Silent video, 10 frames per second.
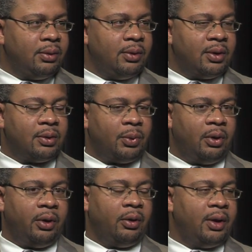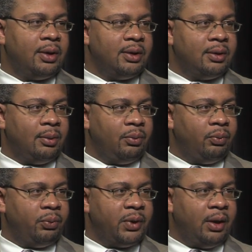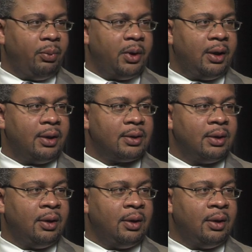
such as polio has in some time past.